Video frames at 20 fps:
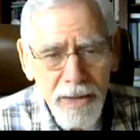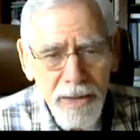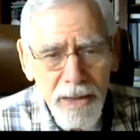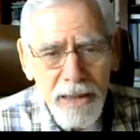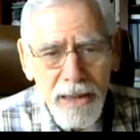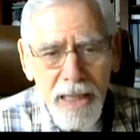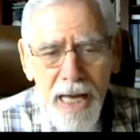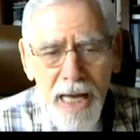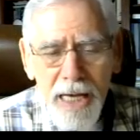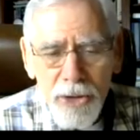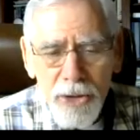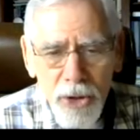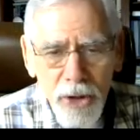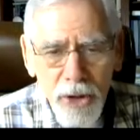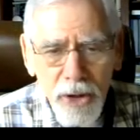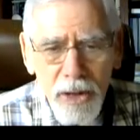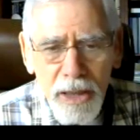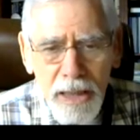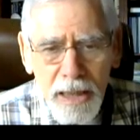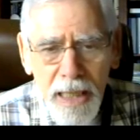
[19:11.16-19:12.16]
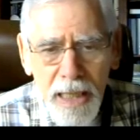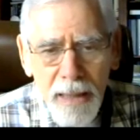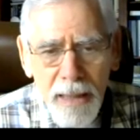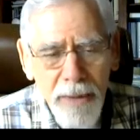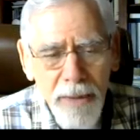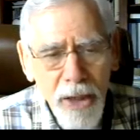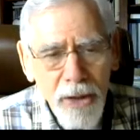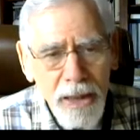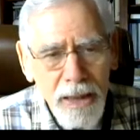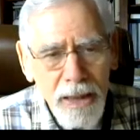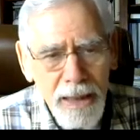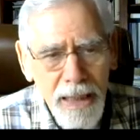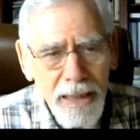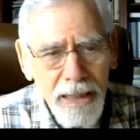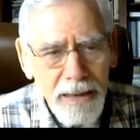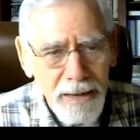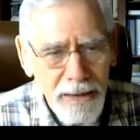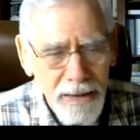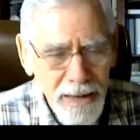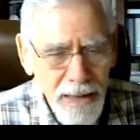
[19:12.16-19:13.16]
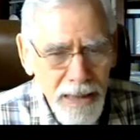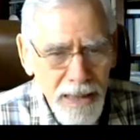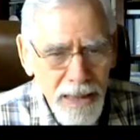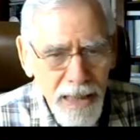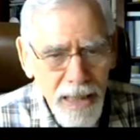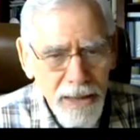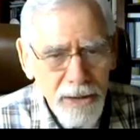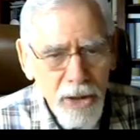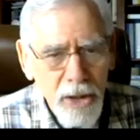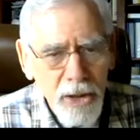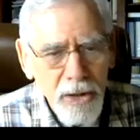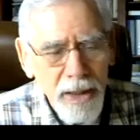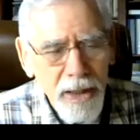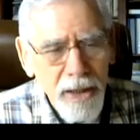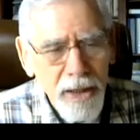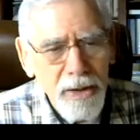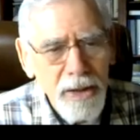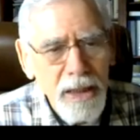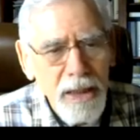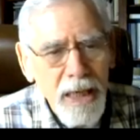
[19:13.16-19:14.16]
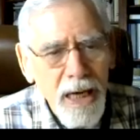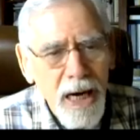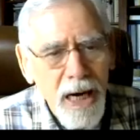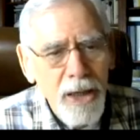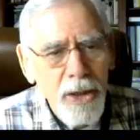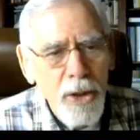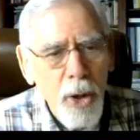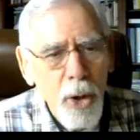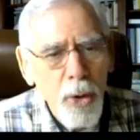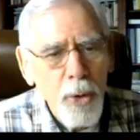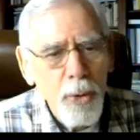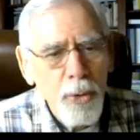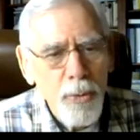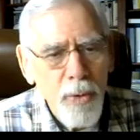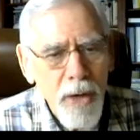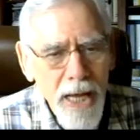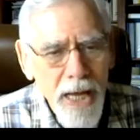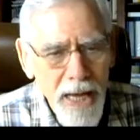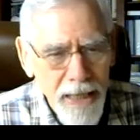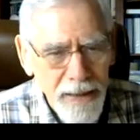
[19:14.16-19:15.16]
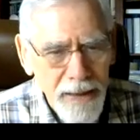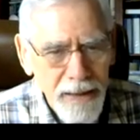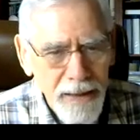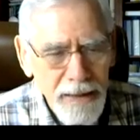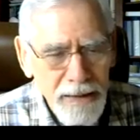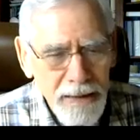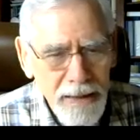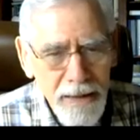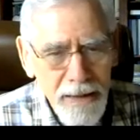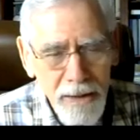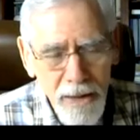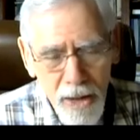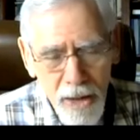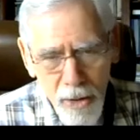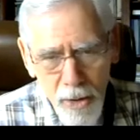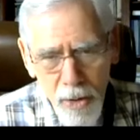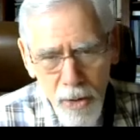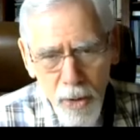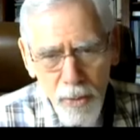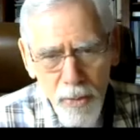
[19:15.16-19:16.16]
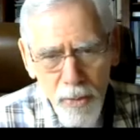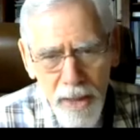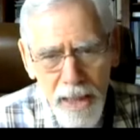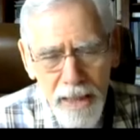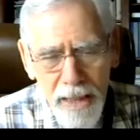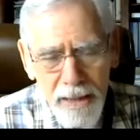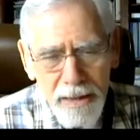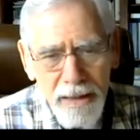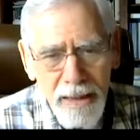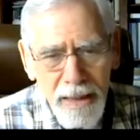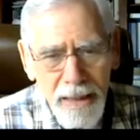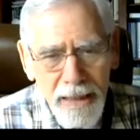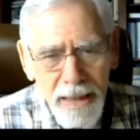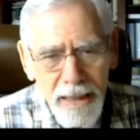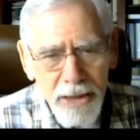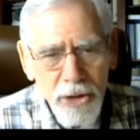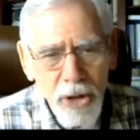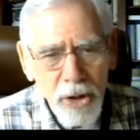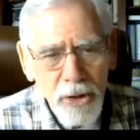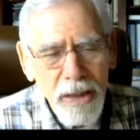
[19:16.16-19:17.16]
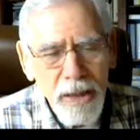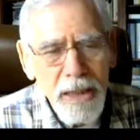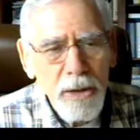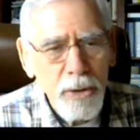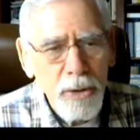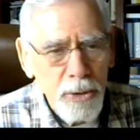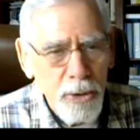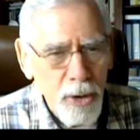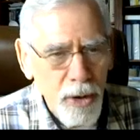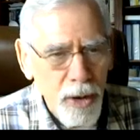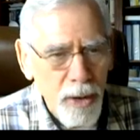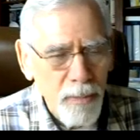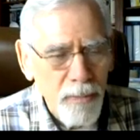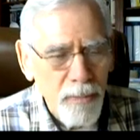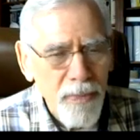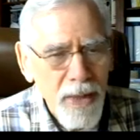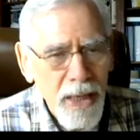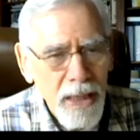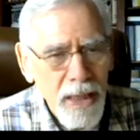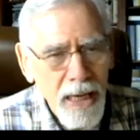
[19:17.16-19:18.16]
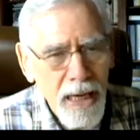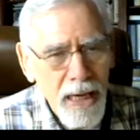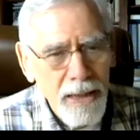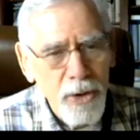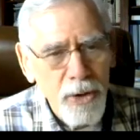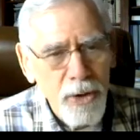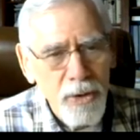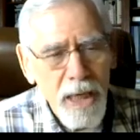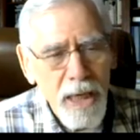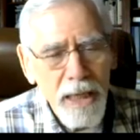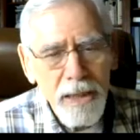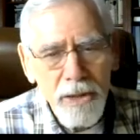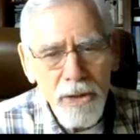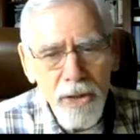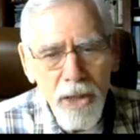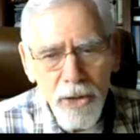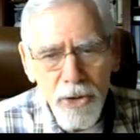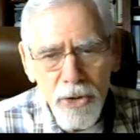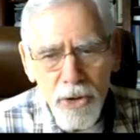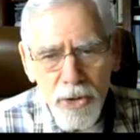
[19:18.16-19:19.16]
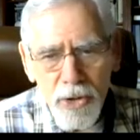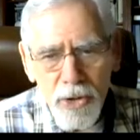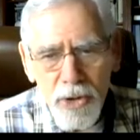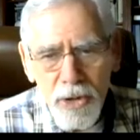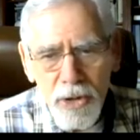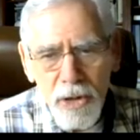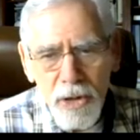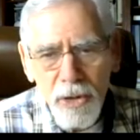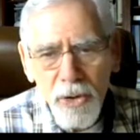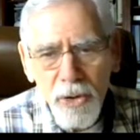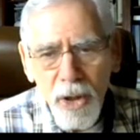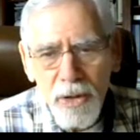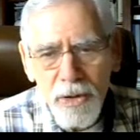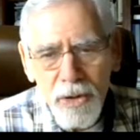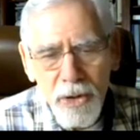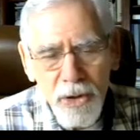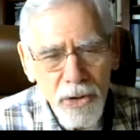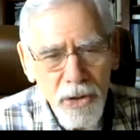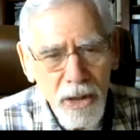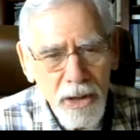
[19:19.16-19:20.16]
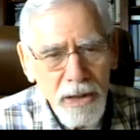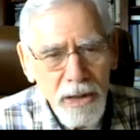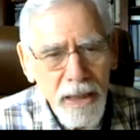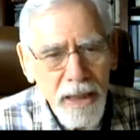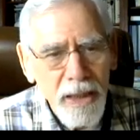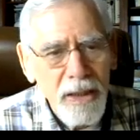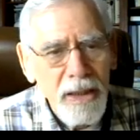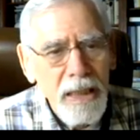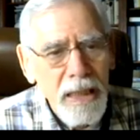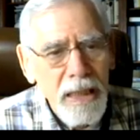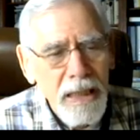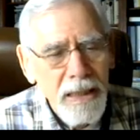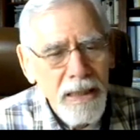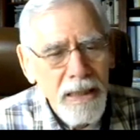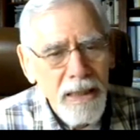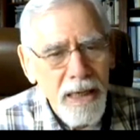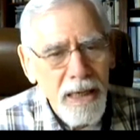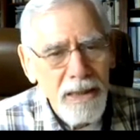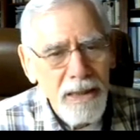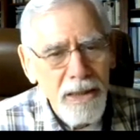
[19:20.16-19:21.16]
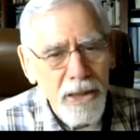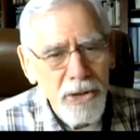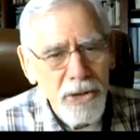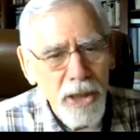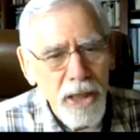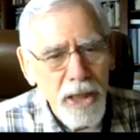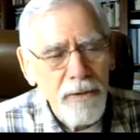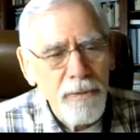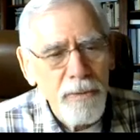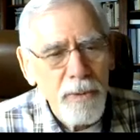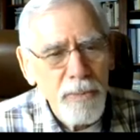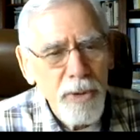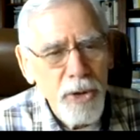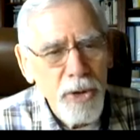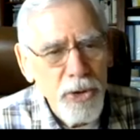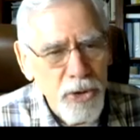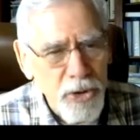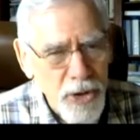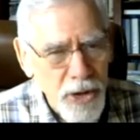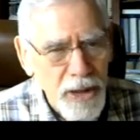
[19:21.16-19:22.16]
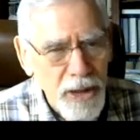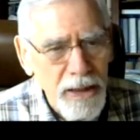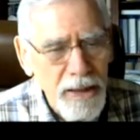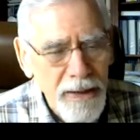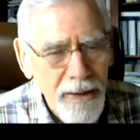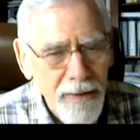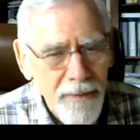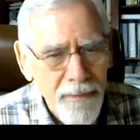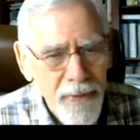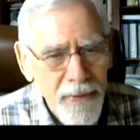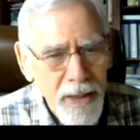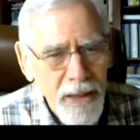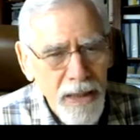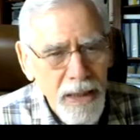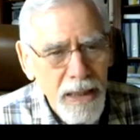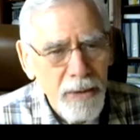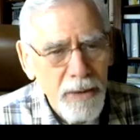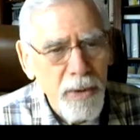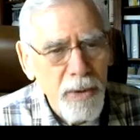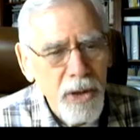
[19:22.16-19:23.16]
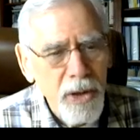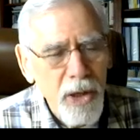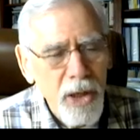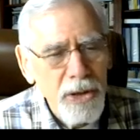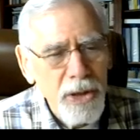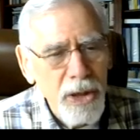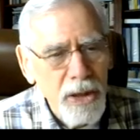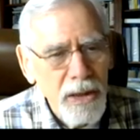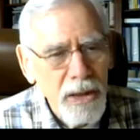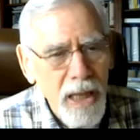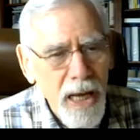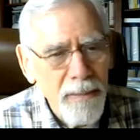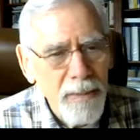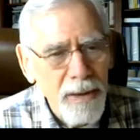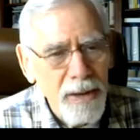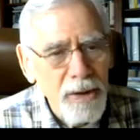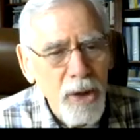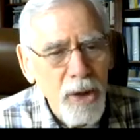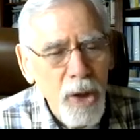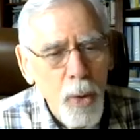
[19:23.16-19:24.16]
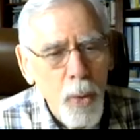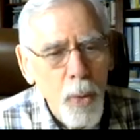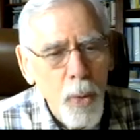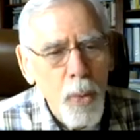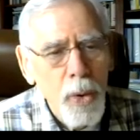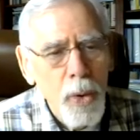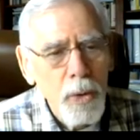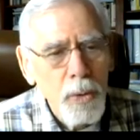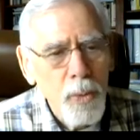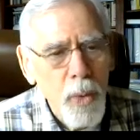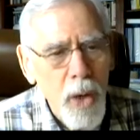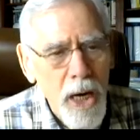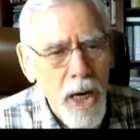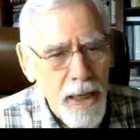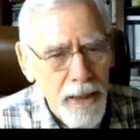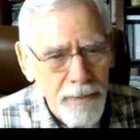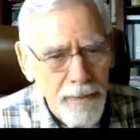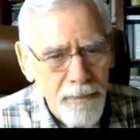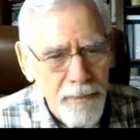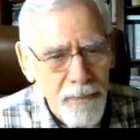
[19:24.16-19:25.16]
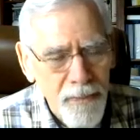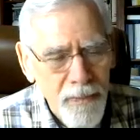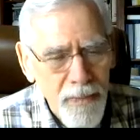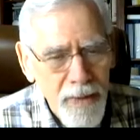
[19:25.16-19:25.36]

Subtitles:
Then last year, he came out again and declared a code red. Now, code red is a legal term at the United Nations to declare a state of emergency in regard to climate worldwide.